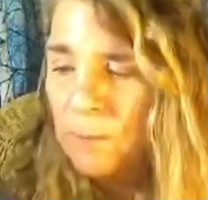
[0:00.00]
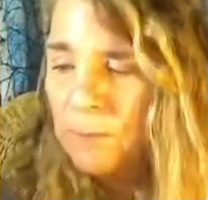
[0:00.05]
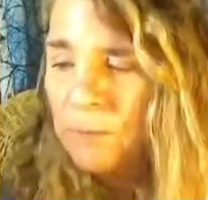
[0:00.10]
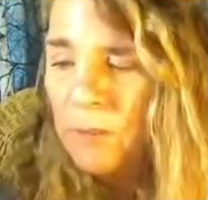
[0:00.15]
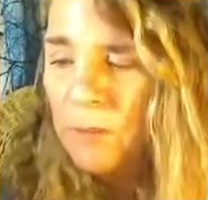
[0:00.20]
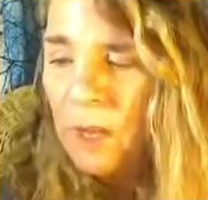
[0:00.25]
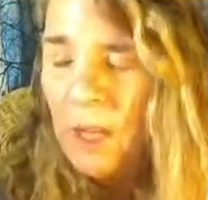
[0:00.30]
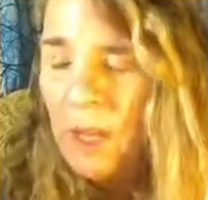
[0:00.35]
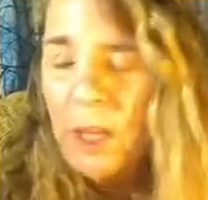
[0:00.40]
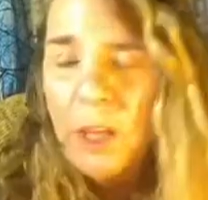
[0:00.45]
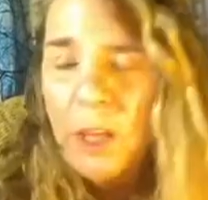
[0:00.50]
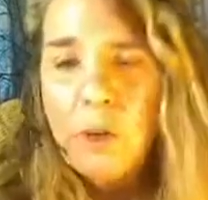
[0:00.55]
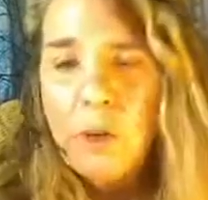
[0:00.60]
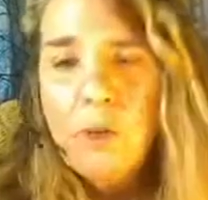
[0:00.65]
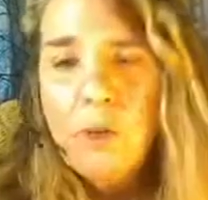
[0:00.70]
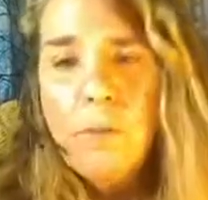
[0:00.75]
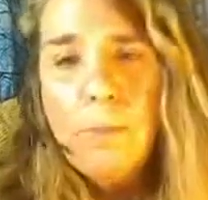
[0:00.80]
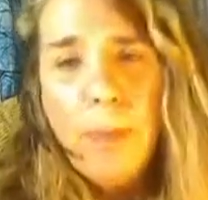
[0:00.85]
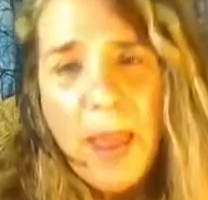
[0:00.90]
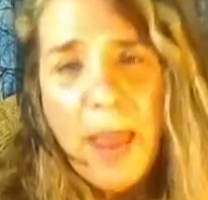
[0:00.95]
you
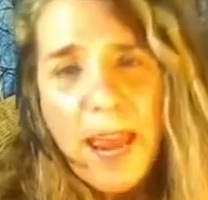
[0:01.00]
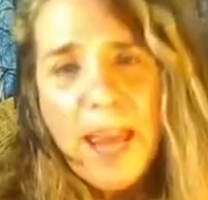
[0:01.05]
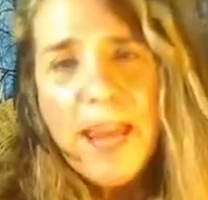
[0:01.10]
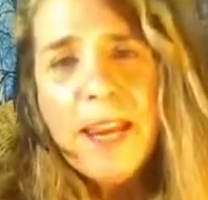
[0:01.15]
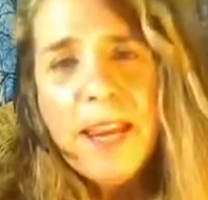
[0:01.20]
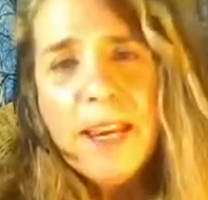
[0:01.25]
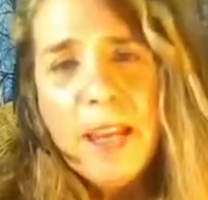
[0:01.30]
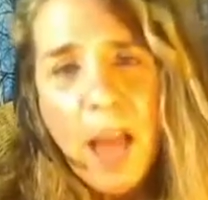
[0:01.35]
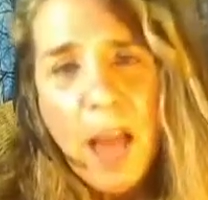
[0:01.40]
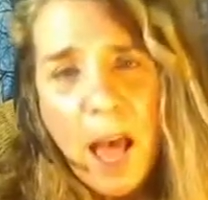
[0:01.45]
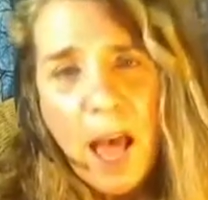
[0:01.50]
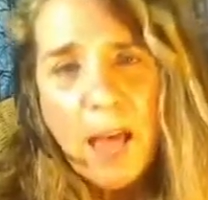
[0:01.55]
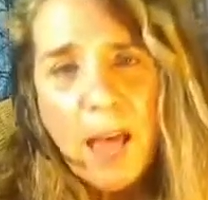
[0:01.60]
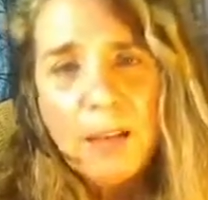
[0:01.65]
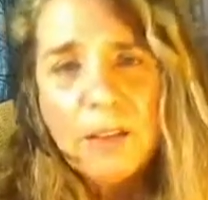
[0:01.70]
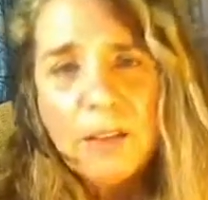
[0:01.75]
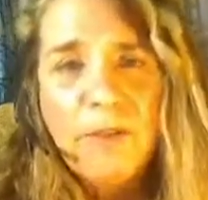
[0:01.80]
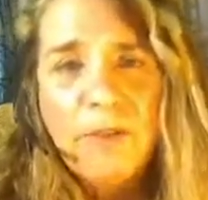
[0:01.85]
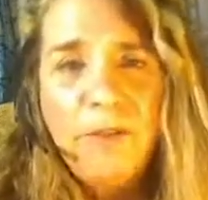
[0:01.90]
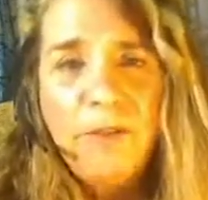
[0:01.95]
may not
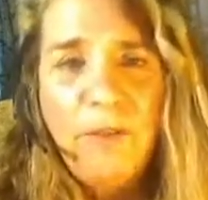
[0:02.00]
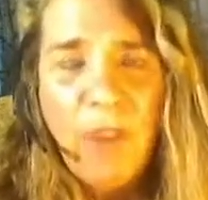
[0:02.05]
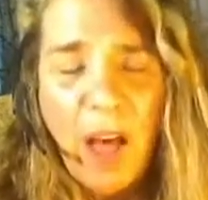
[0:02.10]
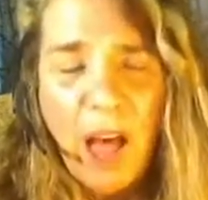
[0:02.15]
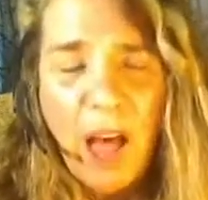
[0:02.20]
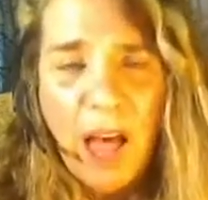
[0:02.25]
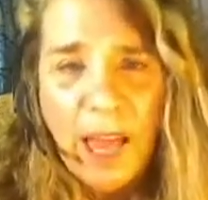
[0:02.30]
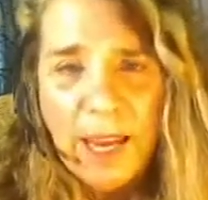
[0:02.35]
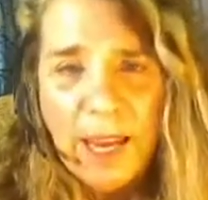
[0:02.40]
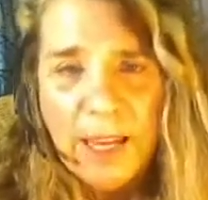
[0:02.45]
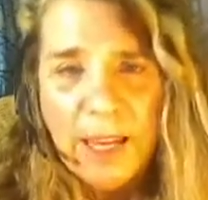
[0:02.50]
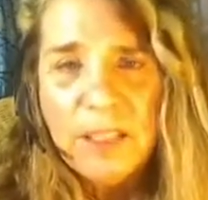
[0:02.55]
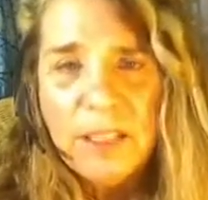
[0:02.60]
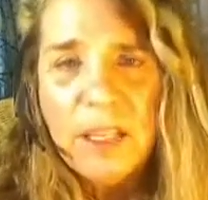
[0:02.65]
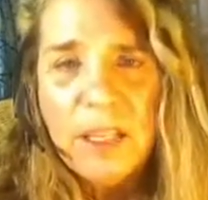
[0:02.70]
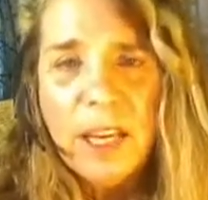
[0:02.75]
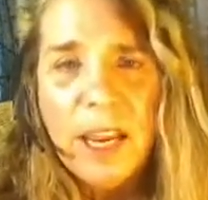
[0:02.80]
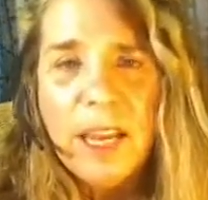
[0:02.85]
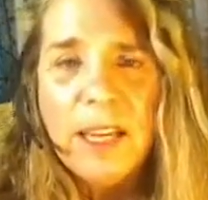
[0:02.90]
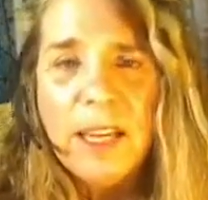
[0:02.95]
find
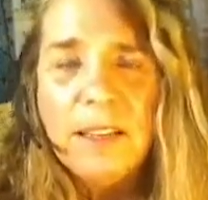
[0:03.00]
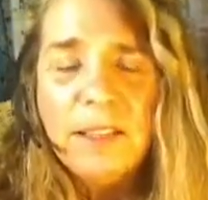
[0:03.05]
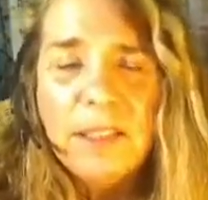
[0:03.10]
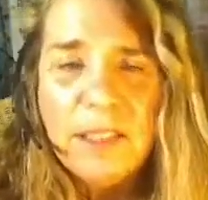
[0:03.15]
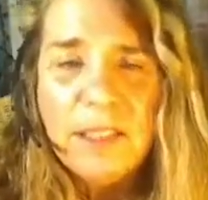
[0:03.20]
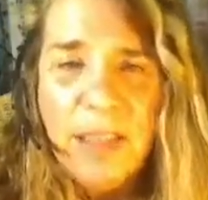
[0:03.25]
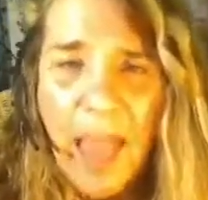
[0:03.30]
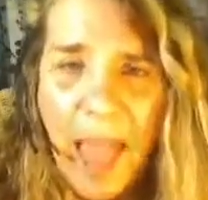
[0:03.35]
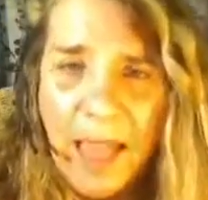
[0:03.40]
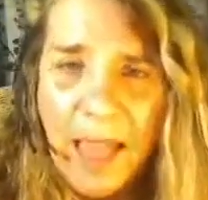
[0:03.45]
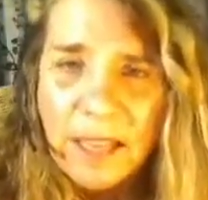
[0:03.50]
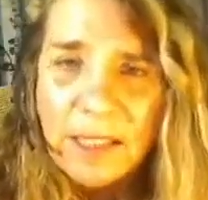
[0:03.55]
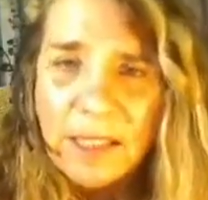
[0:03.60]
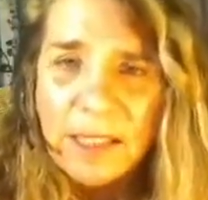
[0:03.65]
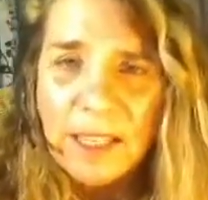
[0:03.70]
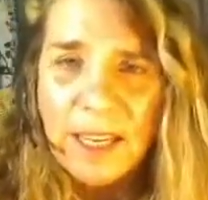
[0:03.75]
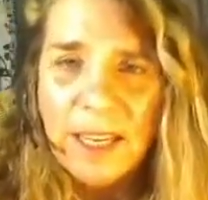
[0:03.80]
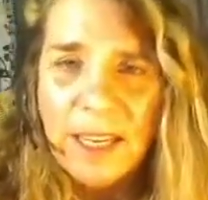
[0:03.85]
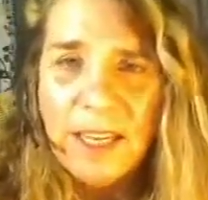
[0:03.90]
exactly